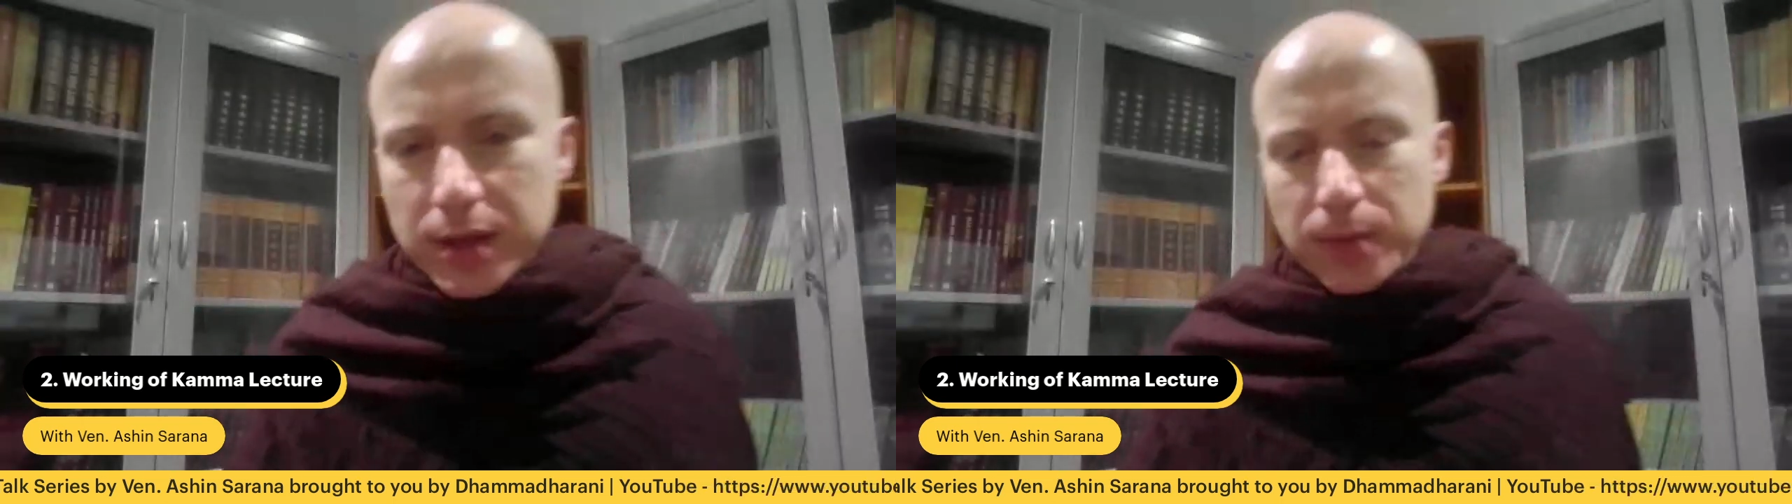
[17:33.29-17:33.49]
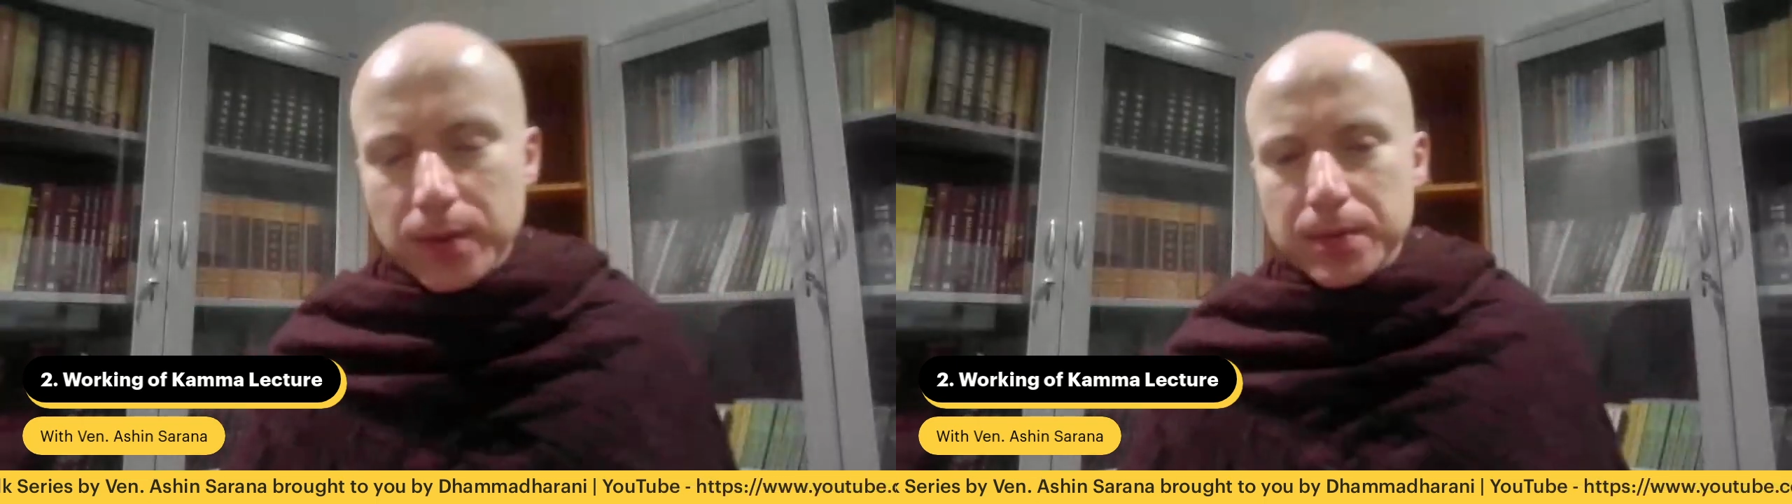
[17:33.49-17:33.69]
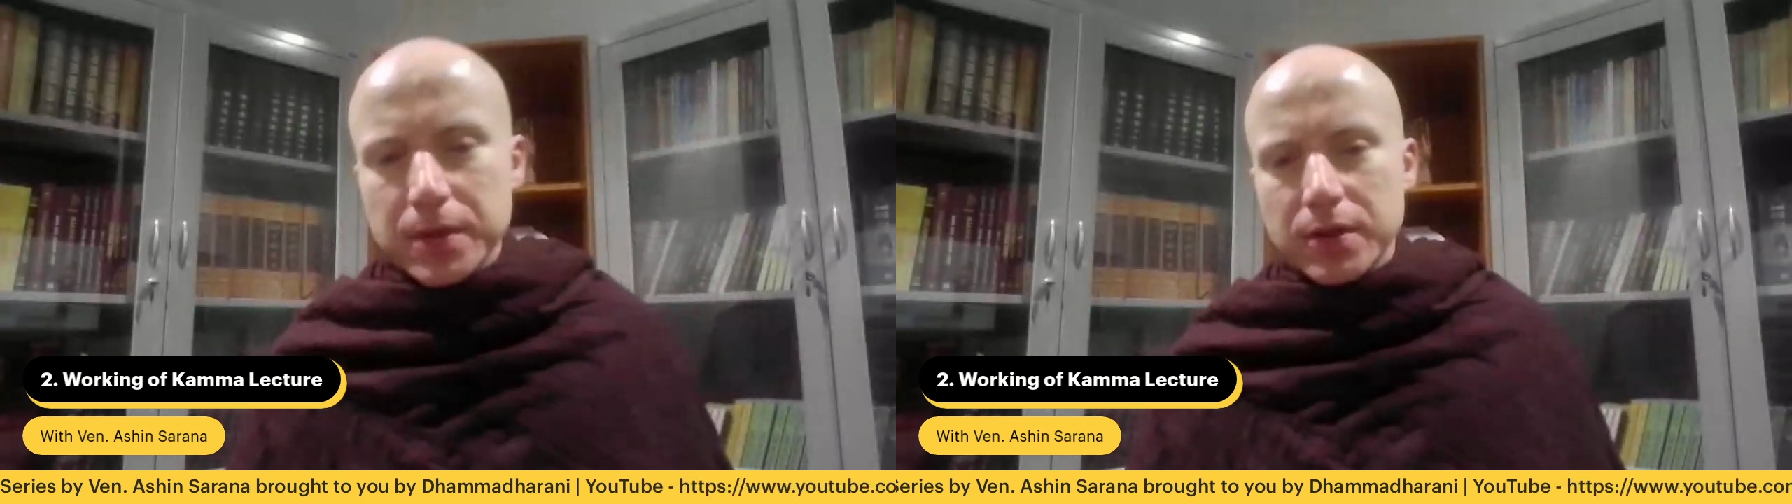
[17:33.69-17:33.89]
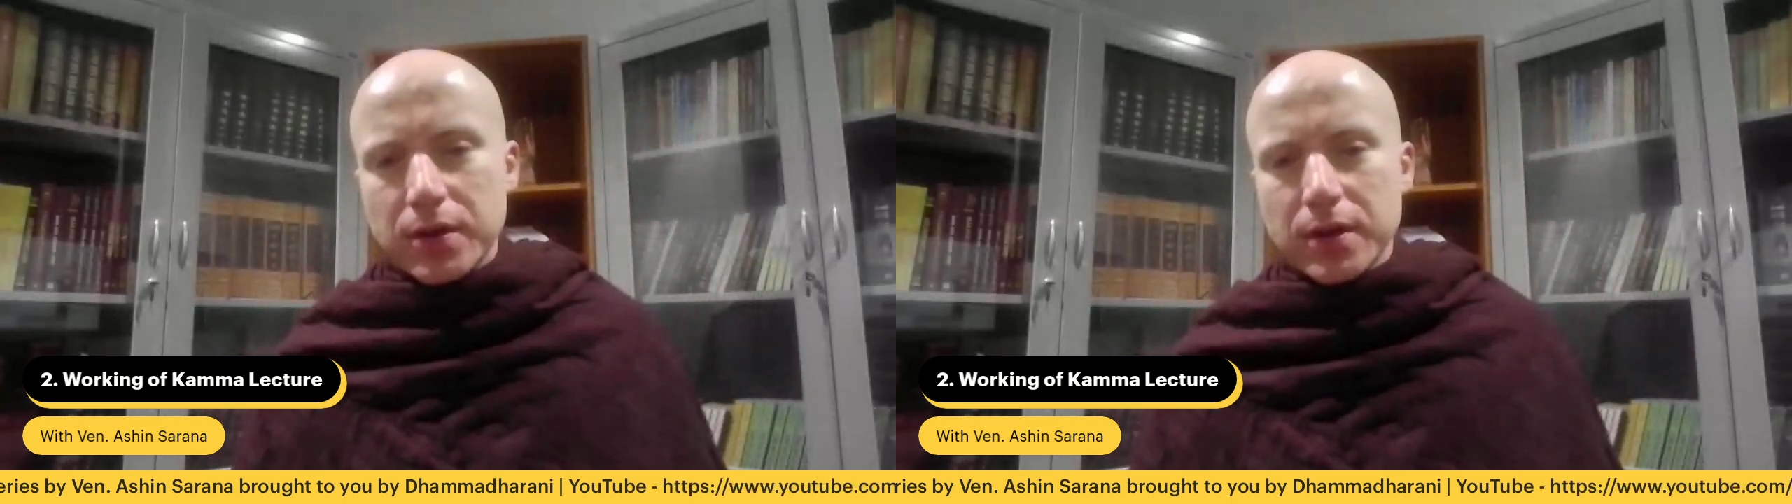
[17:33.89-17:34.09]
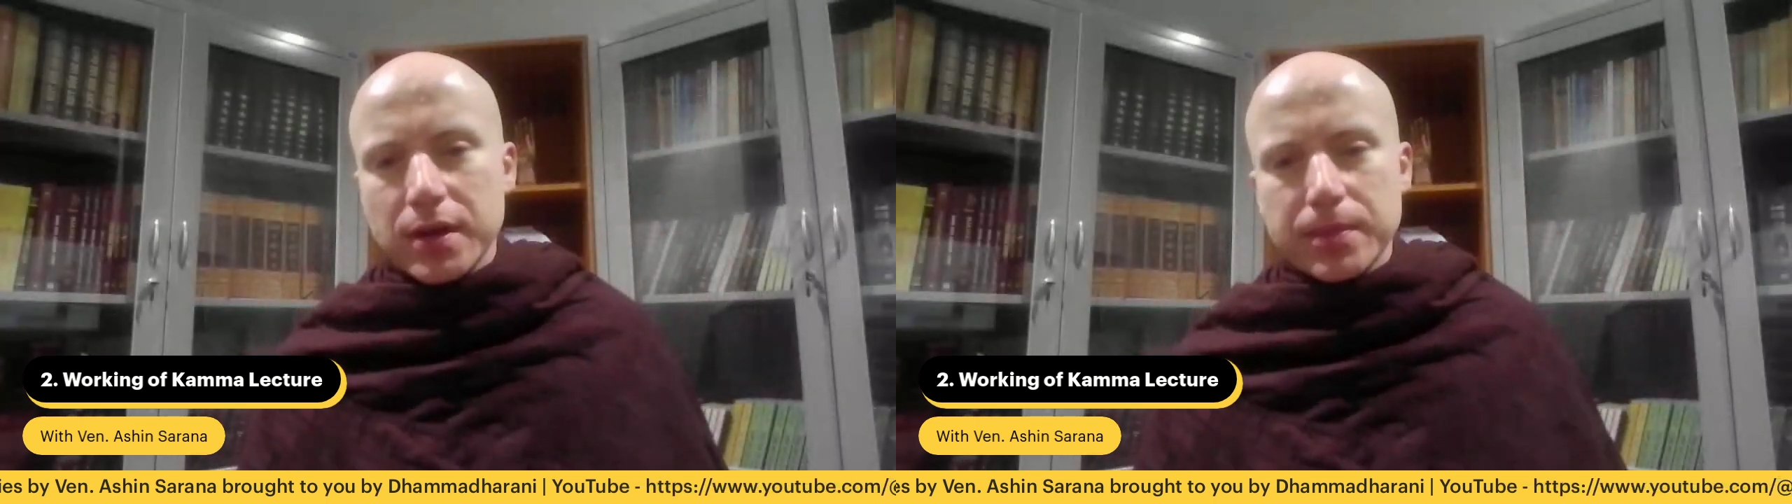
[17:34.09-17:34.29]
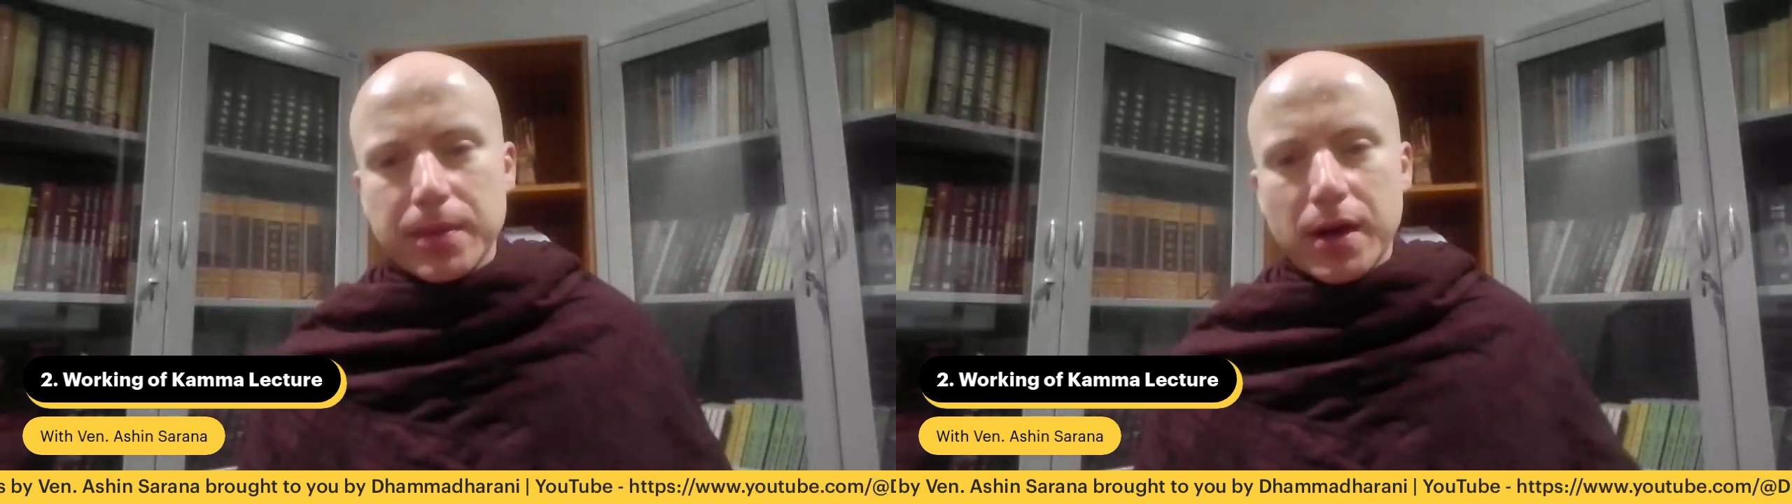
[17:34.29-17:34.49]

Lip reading: today we will be talking